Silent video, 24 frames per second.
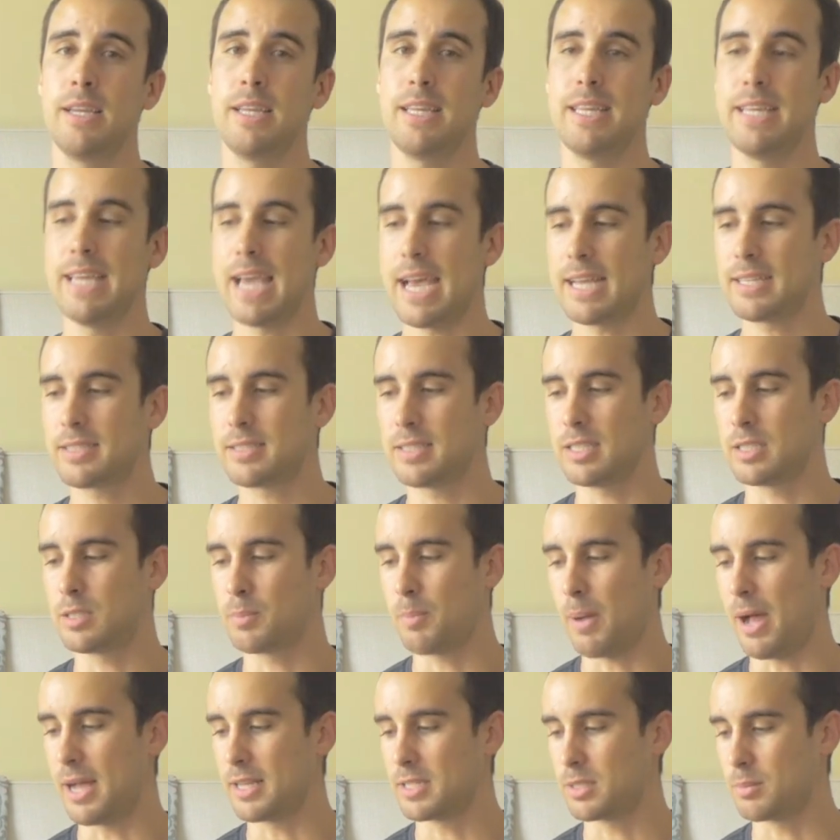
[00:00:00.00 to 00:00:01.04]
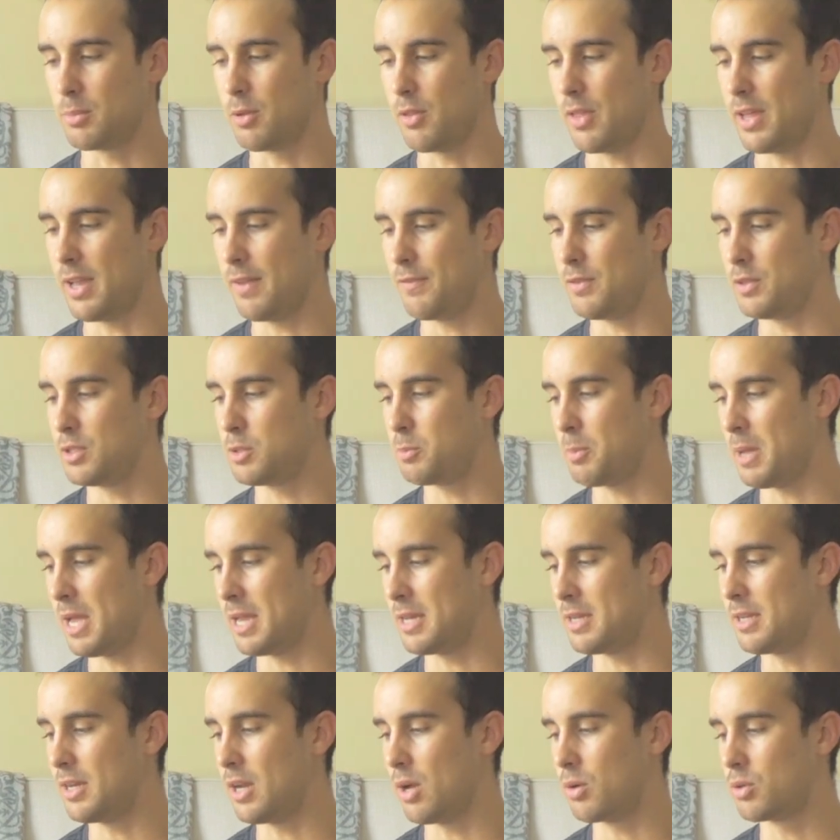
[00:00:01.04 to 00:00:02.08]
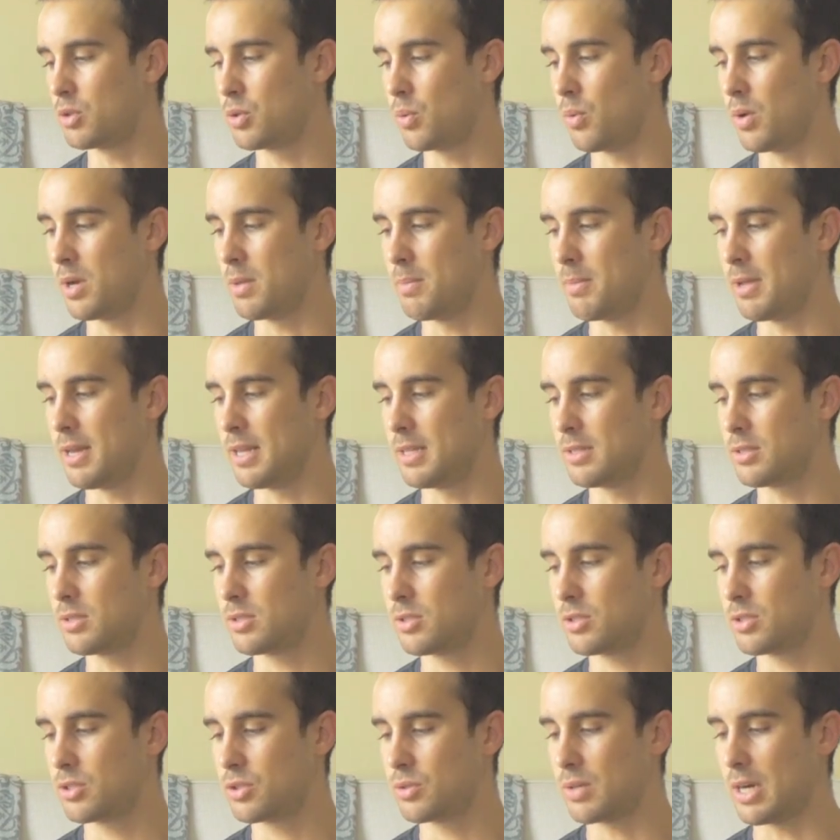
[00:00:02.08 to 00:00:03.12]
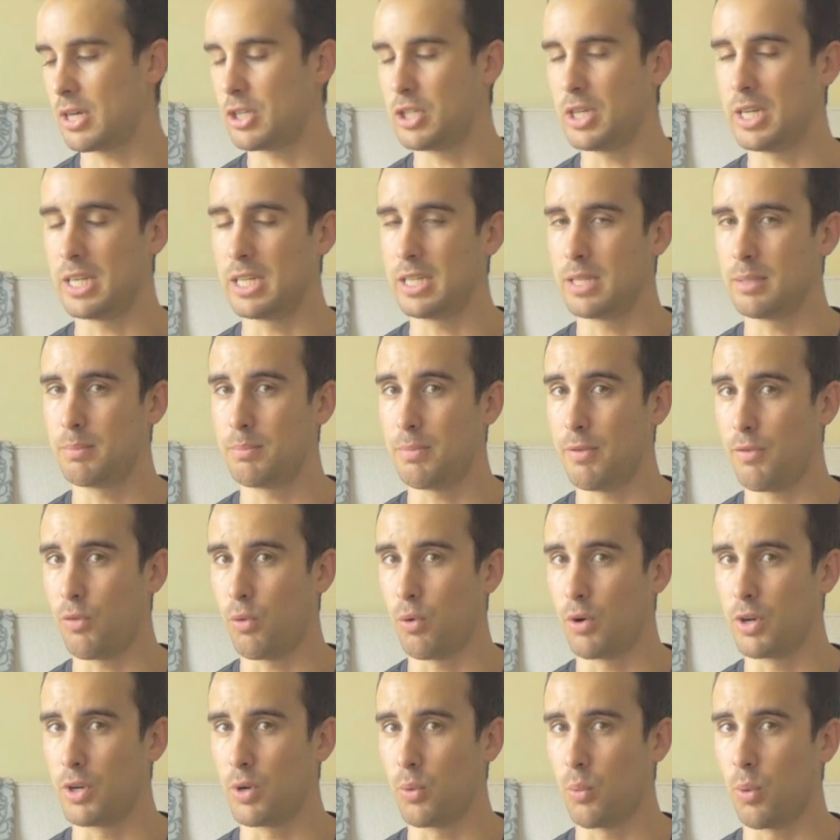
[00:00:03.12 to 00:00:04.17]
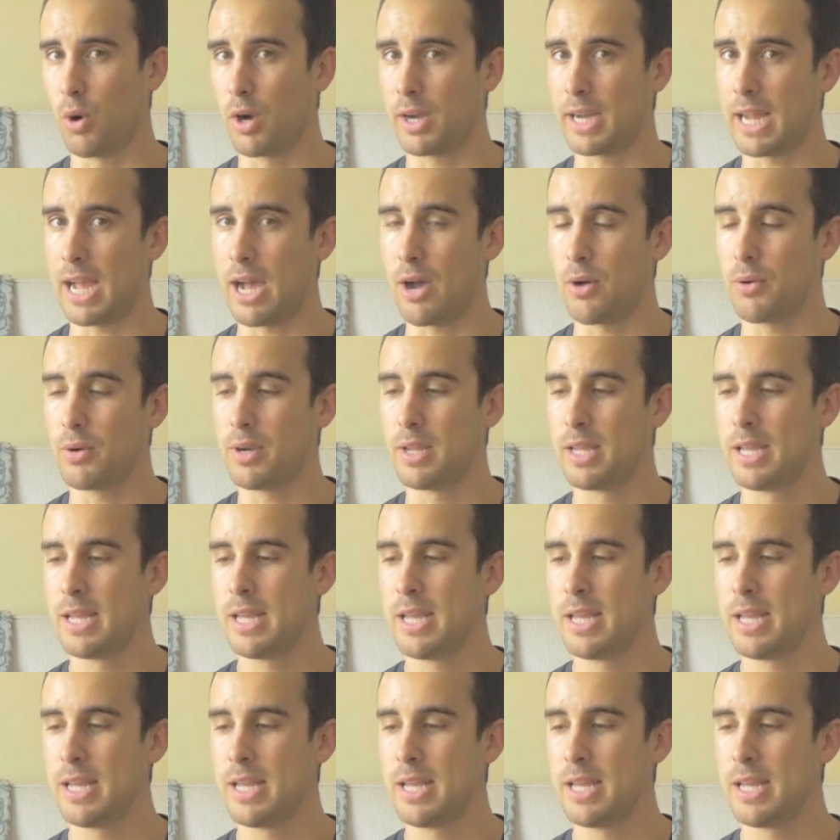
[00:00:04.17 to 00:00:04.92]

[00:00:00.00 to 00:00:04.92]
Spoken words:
yes, it's possible that if you spend, you know, 20 minutes stretching before your workout,